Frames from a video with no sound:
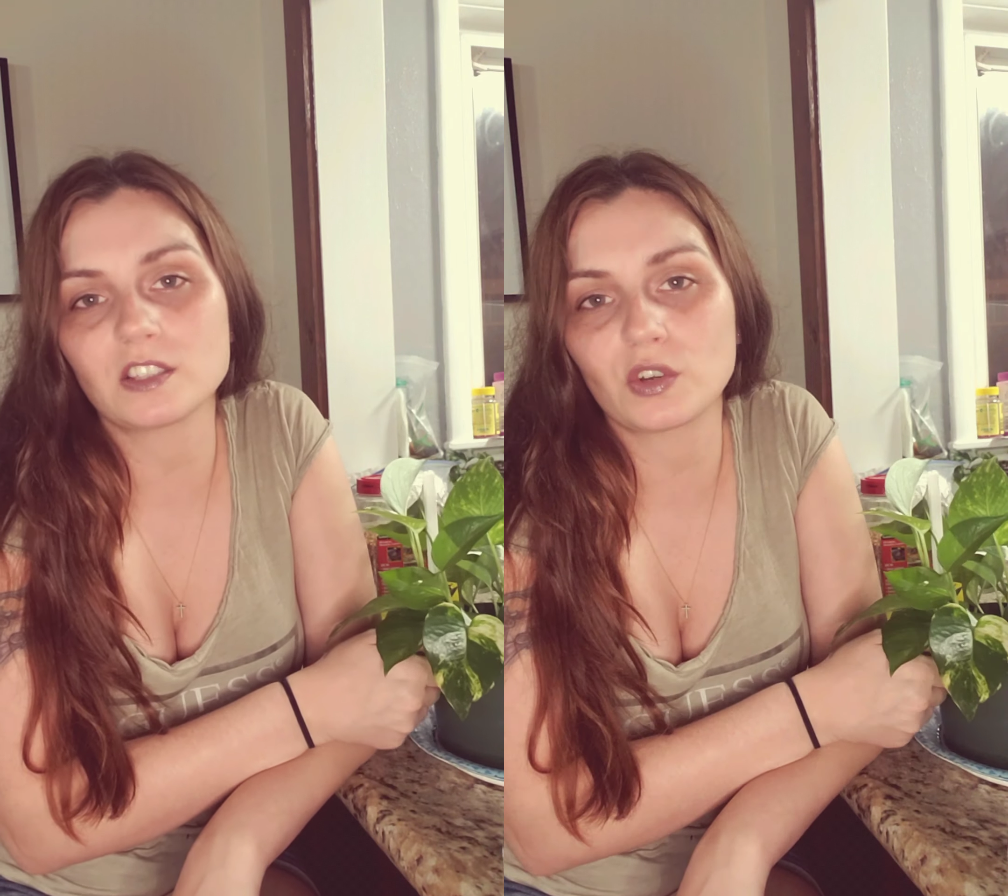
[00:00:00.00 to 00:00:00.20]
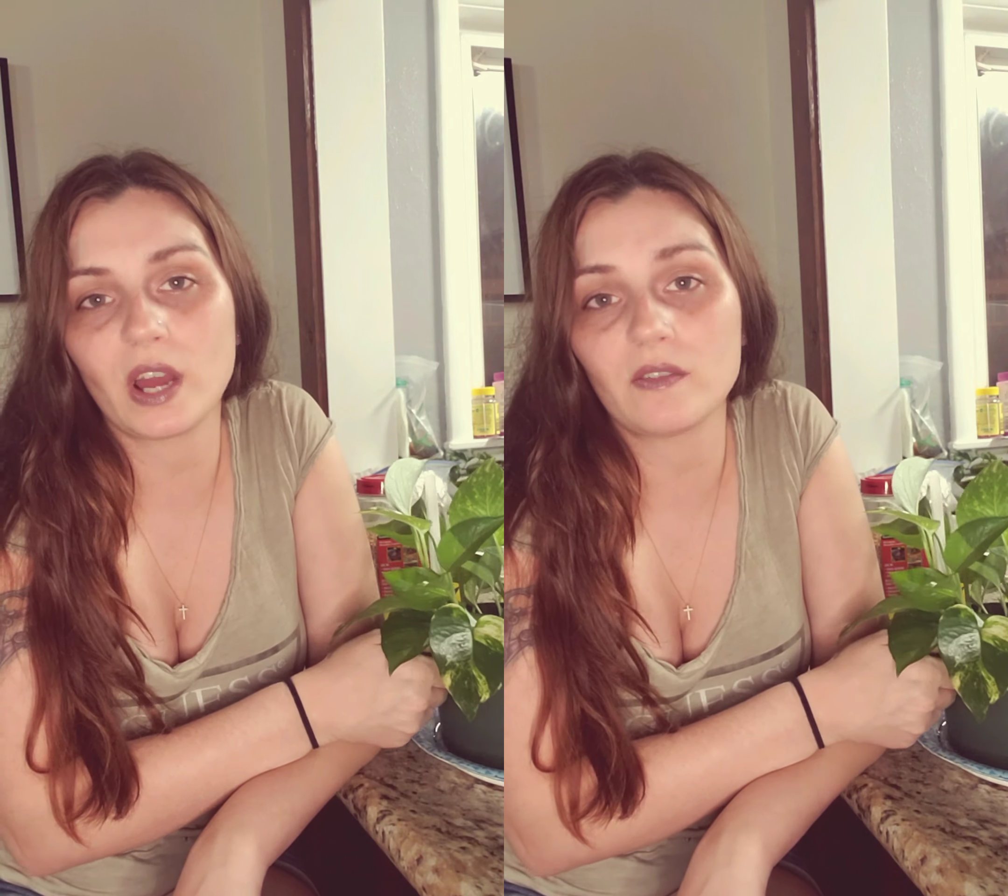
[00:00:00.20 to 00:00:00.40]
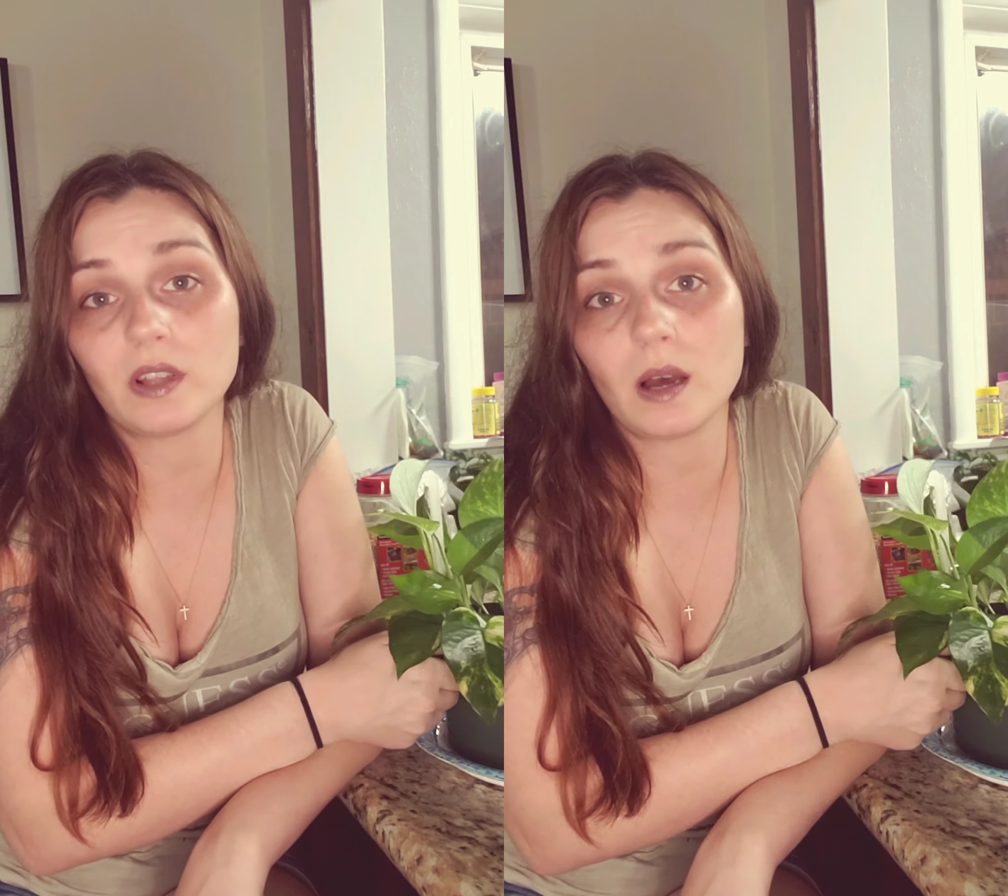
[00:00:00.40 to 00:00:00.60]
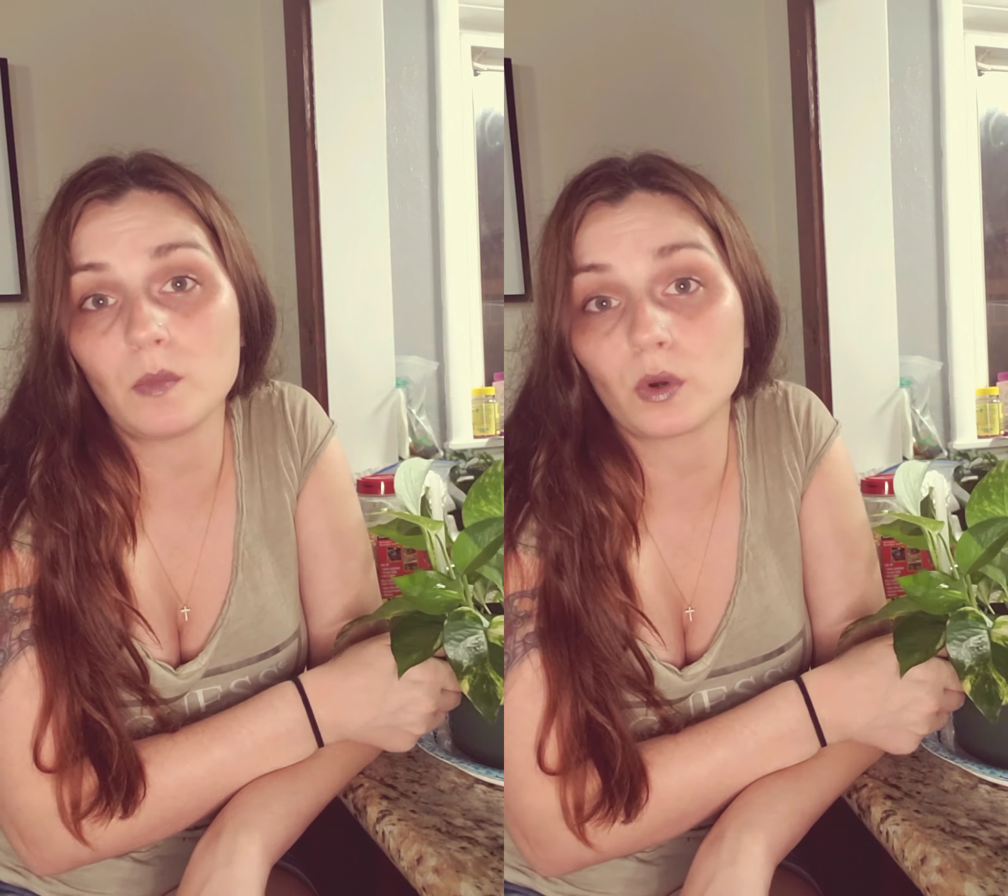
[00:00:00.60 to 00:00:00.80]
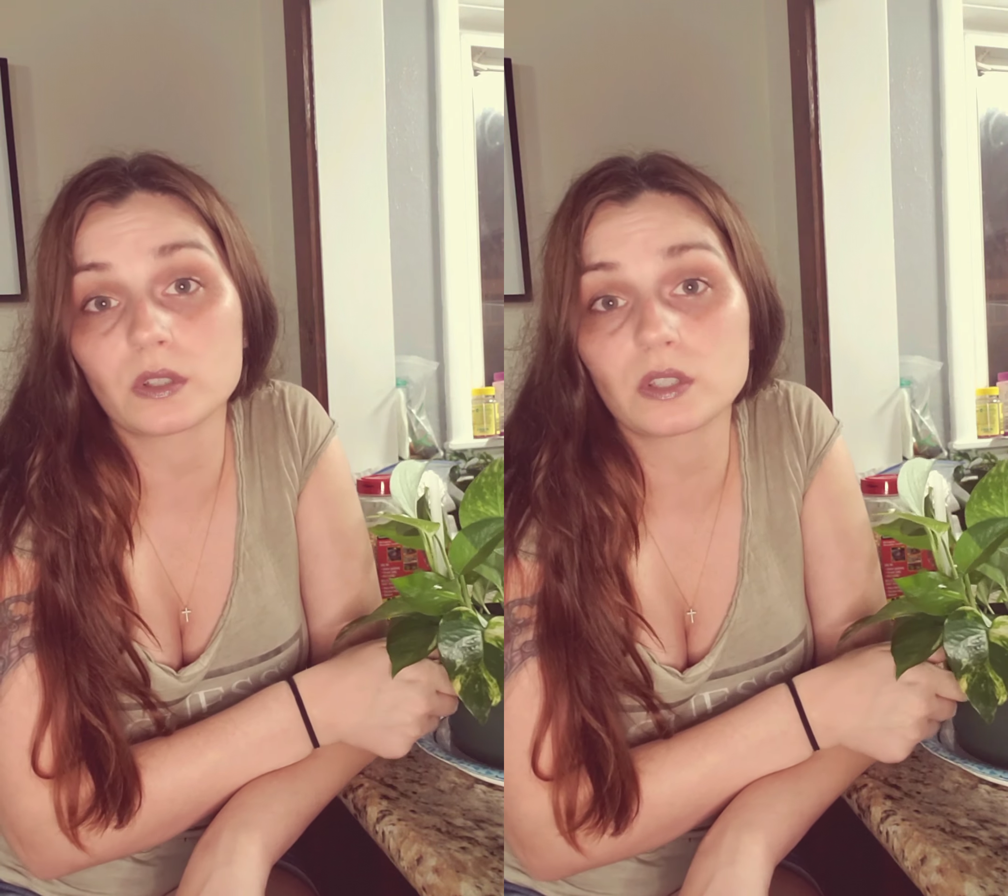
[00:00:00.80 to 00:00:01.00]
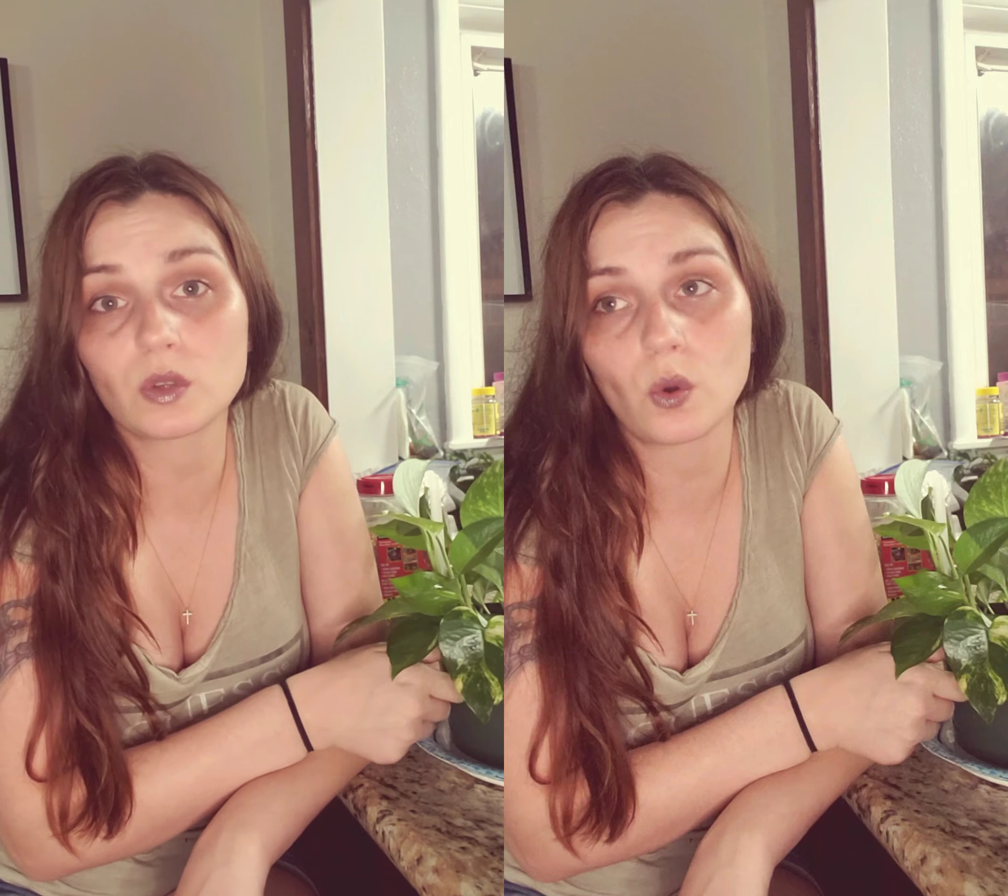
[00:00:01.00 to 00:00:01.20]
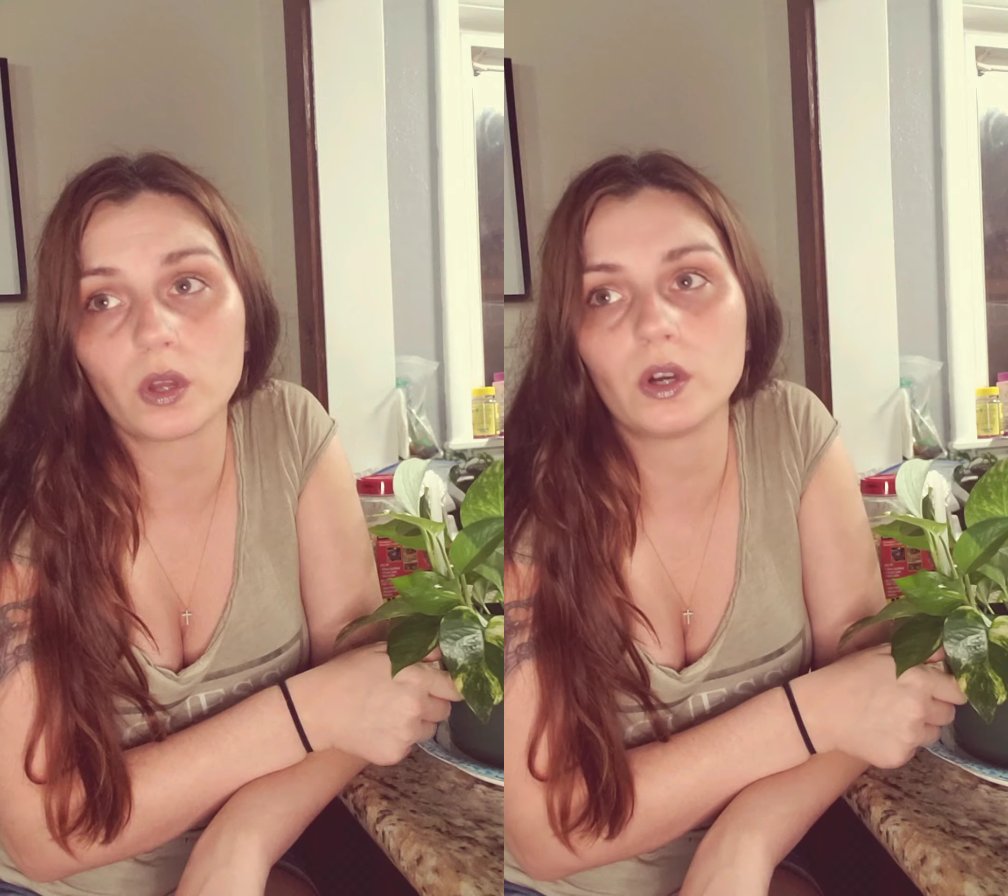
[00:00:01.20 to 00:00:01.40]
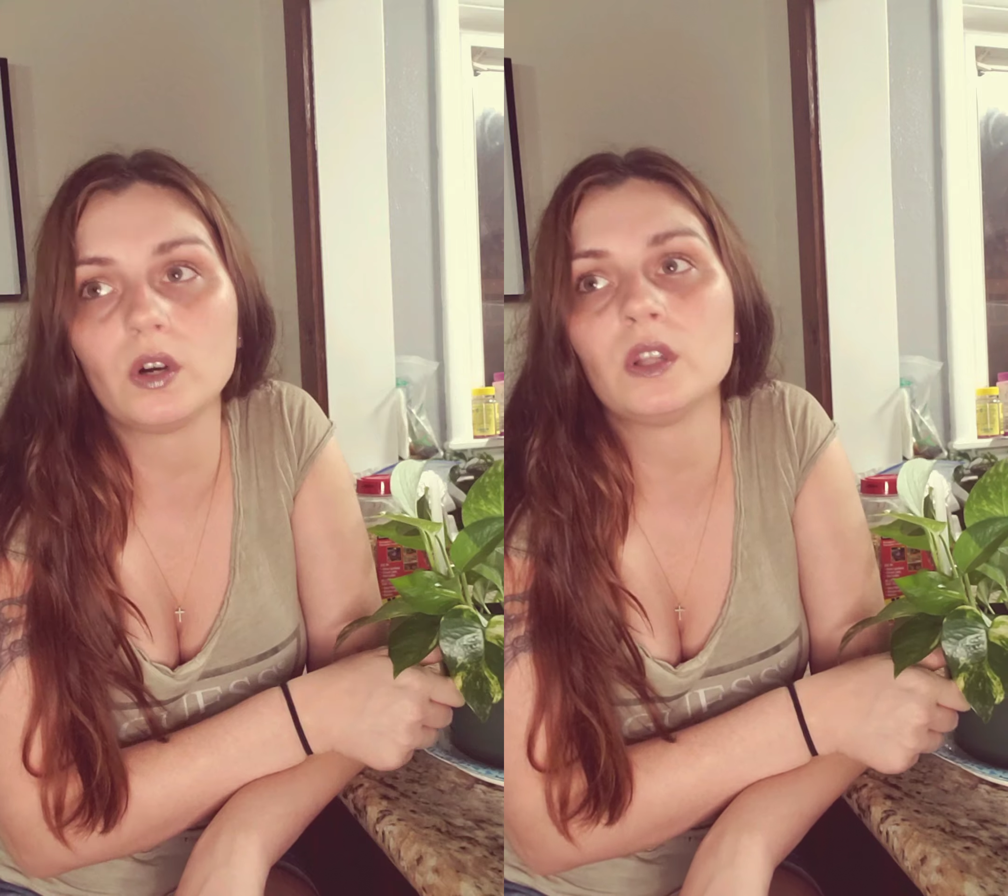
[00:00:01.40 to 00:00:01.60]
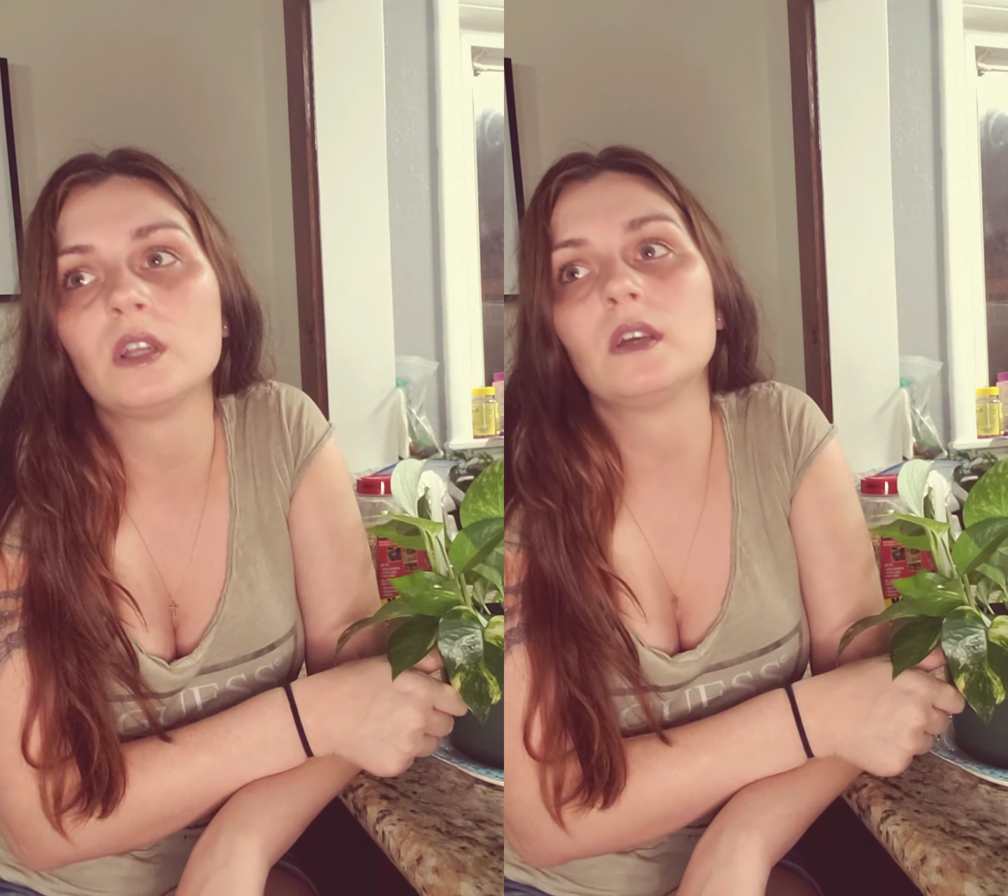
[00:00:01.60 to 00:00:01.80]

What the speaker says: or have a lot more soil